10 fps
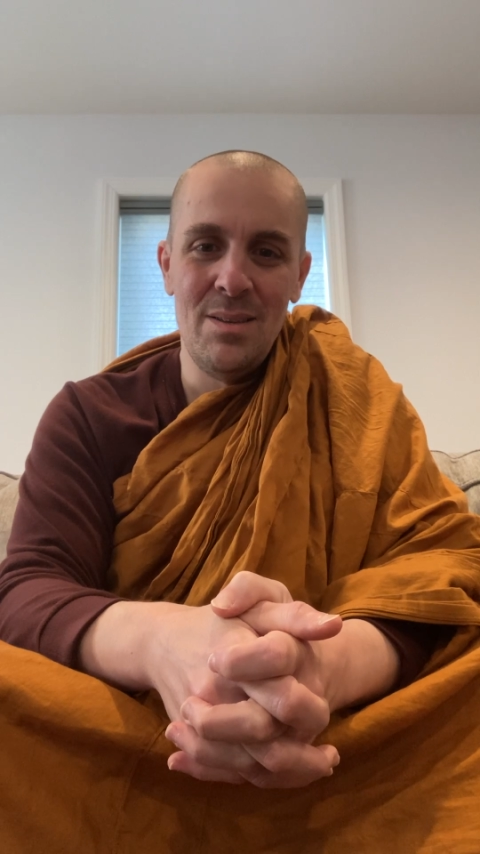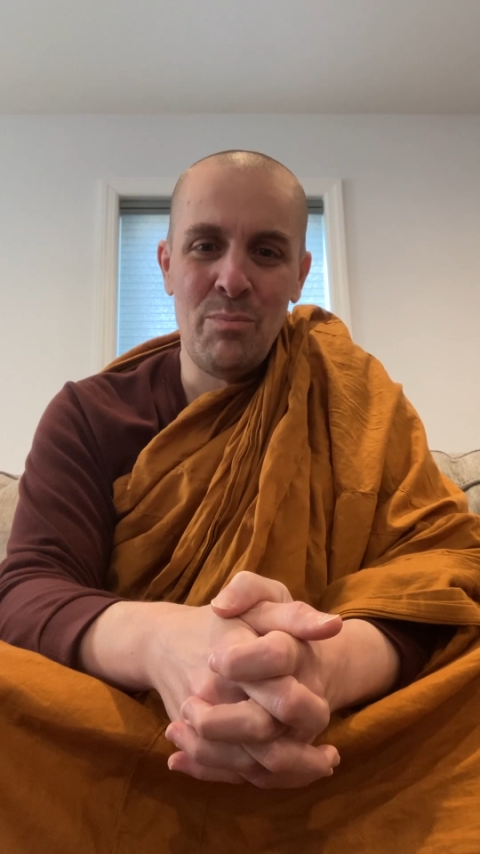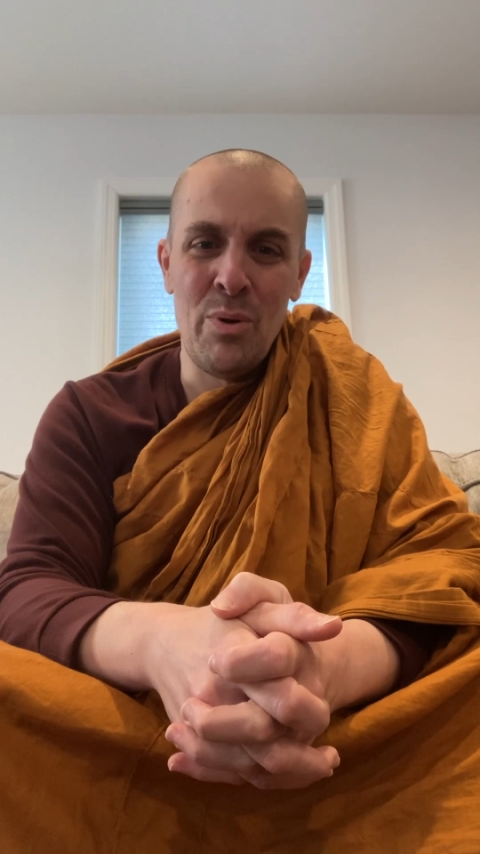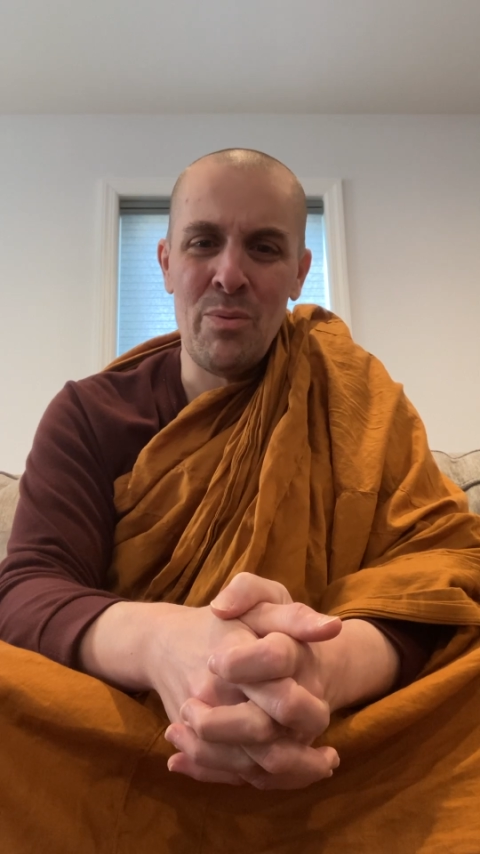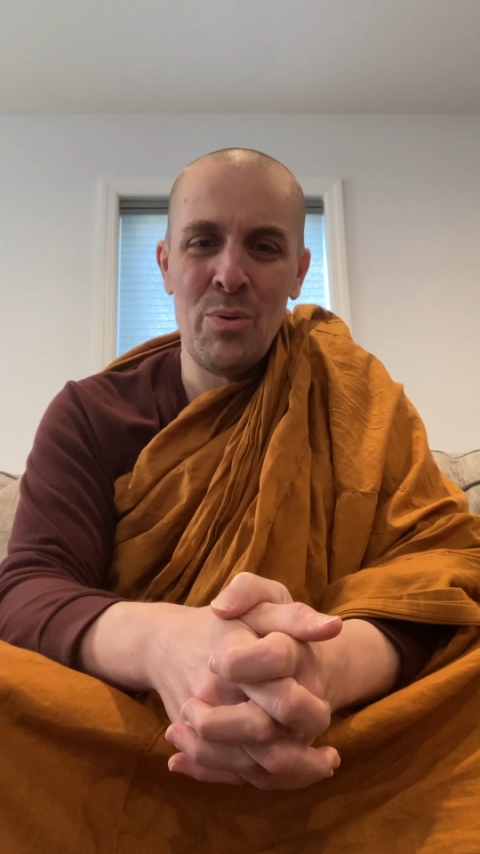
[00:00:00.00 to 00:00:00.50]

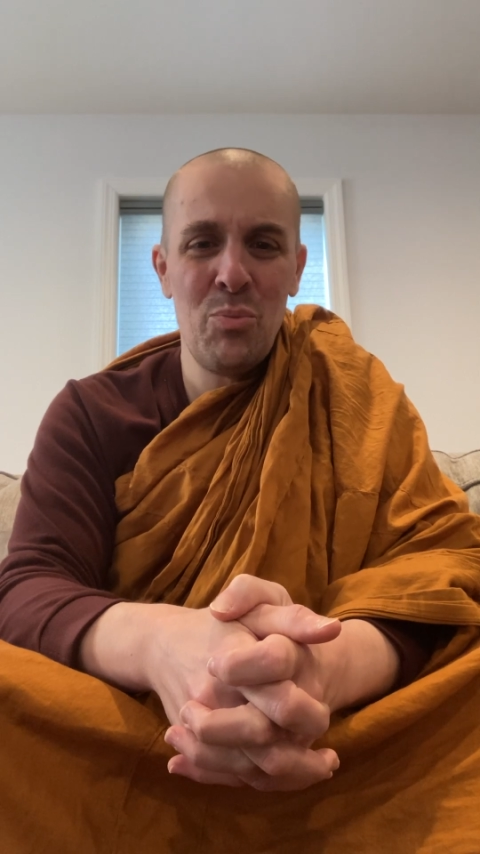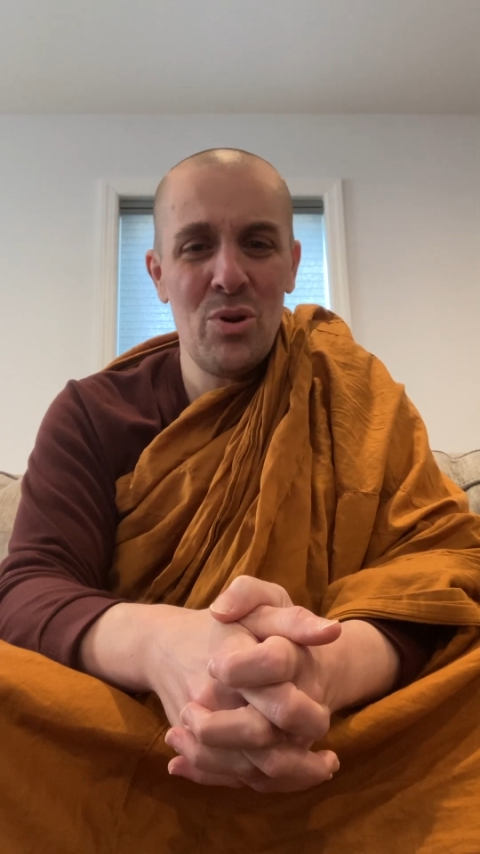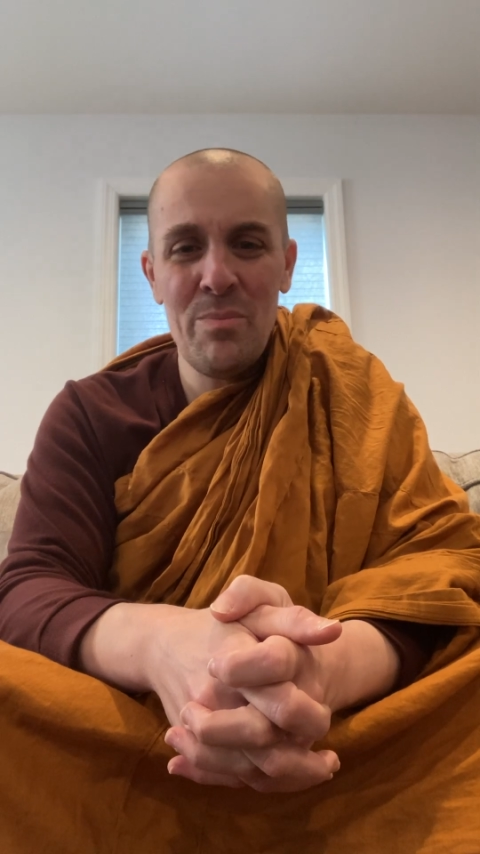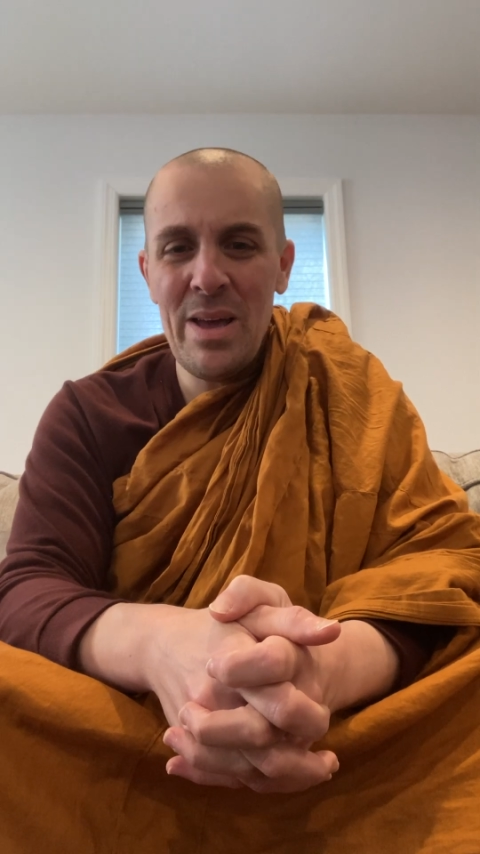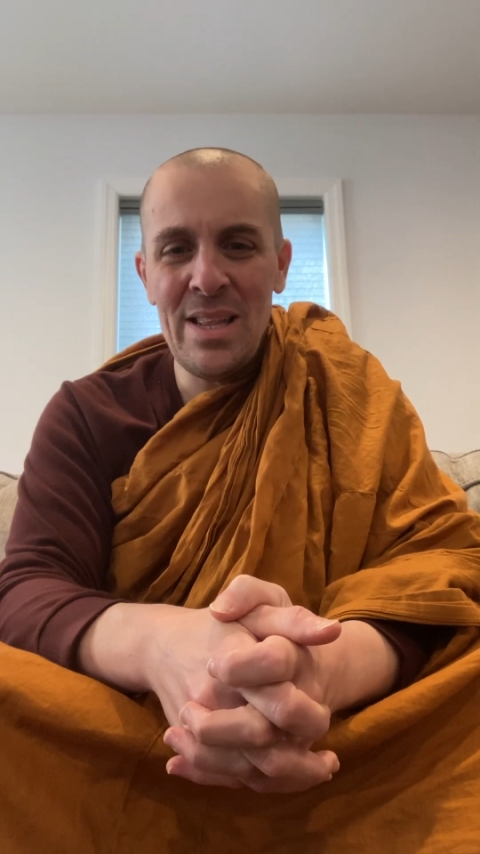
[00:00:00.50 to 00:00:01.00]
But the
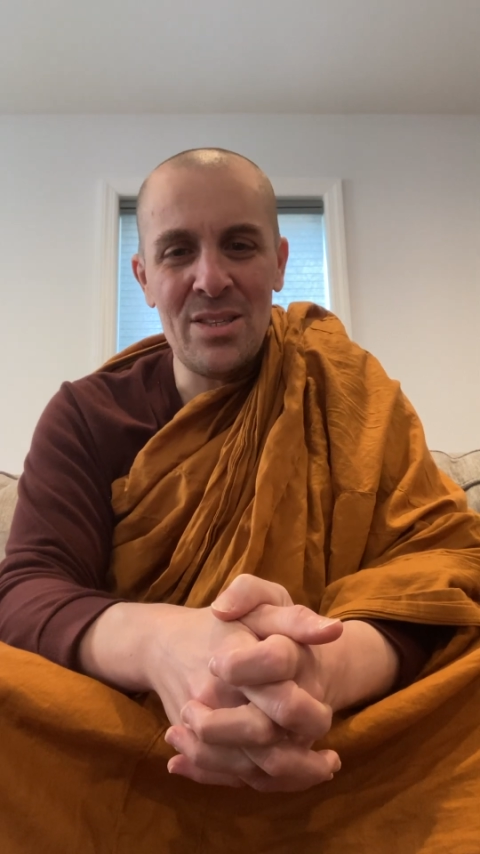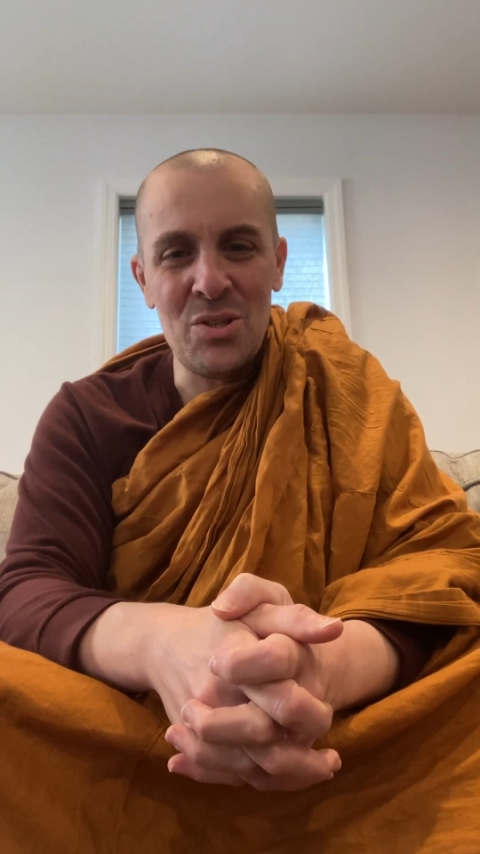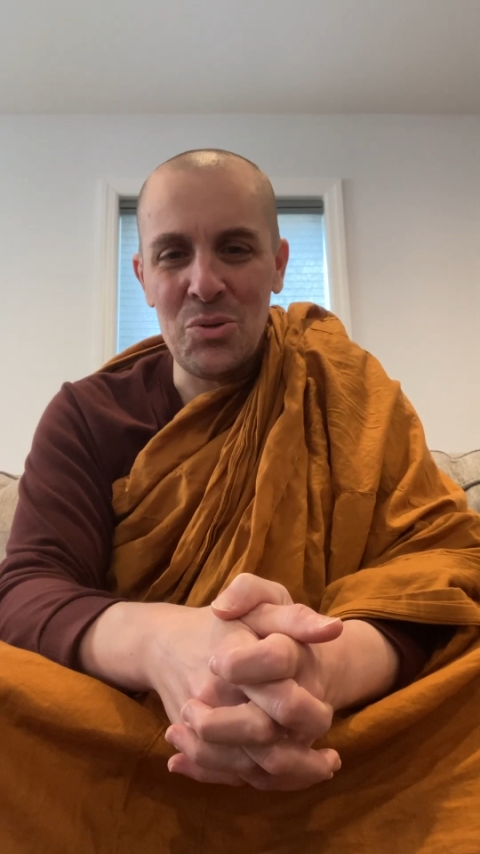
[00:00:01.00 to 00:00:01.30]
Buddha made it so